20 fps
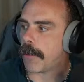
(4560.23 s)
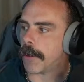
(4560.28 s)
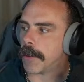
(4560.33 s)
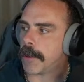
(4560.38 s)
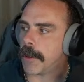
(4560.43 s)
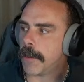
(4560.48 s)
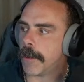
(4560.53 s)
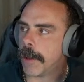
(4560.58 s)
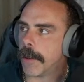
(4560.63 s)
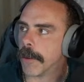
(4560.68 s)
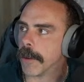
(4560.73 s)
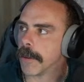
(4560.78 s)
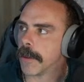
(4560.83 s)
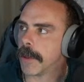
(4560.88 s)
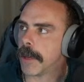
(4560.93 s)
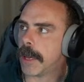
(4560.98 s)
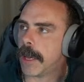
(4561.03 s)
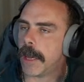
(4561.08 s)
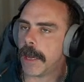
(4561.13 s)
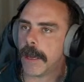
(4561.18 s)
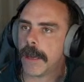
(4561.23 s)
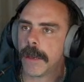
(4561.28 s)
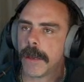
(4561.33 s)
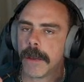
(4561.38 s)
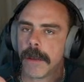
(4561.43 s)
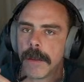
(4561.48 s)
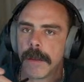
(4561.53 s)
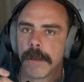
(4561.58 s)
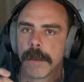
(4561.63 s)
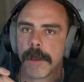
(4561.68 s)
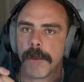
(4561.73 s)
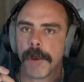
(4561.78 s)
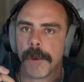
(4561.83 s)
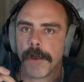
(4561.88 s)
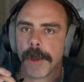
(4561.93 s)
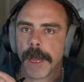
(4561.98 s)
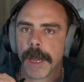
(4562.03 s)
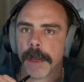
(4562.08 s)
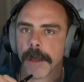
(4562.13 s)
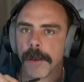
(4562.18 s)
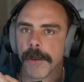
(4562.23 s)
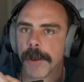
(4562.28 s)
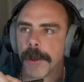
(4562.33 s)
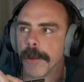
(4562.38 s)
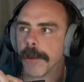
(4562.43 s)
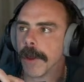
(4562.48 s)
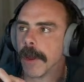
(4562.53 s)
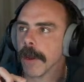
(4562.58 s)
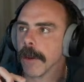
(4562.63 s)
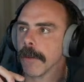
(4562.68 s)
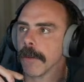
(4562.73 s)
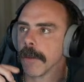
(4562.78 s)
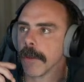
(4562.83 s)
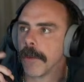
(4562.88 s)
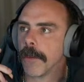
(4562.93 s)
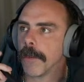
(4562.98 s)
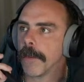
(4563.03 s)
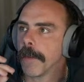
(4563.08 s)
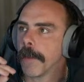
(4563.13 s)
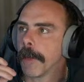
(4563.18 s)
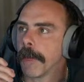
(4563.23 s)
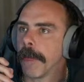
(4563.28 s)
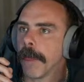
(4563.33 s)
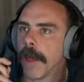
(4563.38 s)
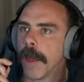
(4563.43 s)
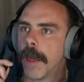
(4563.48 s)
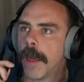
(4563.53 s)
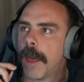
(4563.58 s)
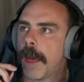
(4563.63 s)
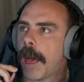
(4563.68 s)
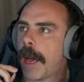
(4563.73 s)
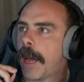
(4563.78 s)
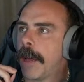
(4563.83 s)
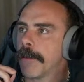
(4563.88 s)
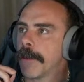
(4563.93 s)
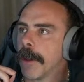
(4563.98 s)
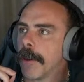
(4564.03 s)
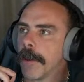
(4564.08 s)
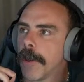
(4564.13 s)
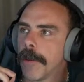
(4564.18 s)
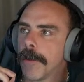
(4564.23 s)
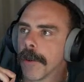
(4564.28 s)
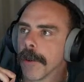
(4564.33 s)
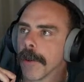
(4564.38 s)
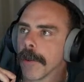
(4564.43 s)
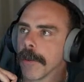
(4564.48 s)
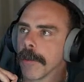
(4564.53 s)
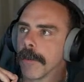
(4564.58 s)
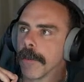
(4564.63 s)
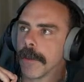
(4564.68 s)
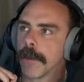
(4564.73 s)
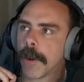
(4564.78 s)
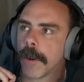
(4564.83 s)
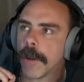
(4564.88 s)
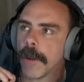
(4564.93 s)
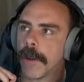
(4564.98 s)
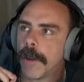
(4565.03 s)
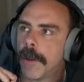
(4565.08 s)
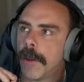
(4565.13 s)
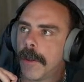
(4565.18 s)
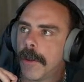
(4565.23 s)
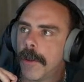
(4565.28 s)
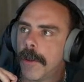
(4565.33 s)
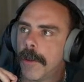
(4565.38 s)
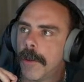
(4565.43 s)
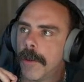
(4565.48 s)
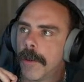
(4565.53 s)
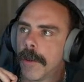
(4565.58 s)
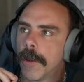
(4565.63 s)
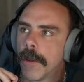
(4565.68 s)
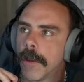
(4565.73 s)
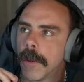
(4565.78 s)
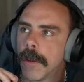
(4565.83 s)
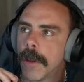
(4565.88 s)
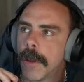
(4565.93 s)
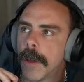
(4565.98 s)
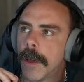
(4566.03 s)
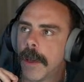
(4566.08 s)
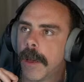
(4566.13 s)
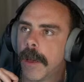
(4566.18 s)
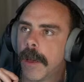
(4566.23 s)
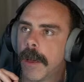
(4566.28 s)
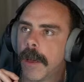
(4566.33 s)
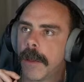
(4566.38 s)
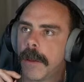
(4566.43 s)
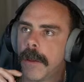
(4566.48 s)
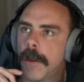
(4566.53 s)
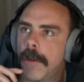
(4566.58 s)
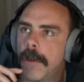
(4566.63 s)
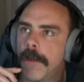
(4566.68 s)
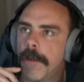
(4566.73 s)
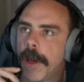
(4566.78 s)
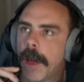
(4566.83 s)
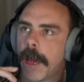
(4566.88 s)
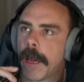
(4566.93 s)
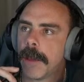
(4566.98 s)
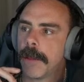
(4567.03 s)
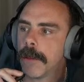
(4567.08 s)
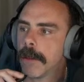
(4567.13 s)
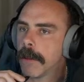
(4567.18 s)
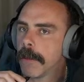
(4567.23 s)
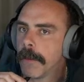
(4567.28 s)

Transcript: you to be able to see what we got going on here. So I've gone over, started a new device,